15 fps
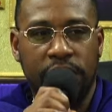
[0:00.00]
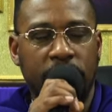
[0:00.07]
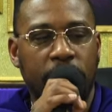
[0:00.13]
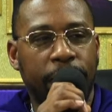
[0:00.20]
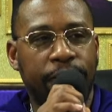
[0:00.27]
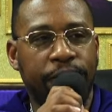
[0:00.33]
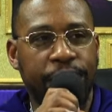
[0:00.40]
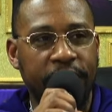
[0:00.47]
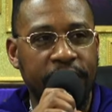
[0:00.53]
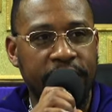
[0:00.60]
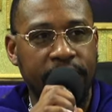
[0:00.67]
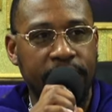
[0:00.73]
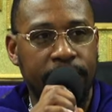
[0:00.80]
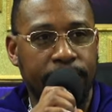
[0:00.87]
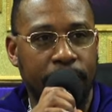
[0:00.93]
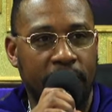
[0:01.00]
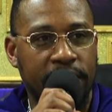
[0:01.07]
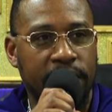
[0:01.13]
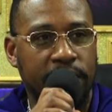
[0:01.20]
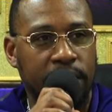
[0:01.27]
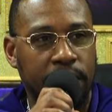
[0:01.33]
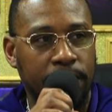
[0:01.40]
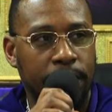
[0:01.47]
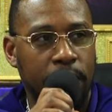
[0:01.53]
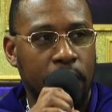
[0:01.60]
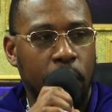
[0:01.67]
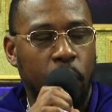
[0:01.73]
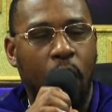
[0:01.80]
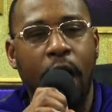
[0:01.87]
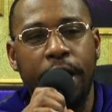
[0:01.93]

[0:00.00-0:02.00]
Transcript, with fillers: He said, Feed my sheep. Well,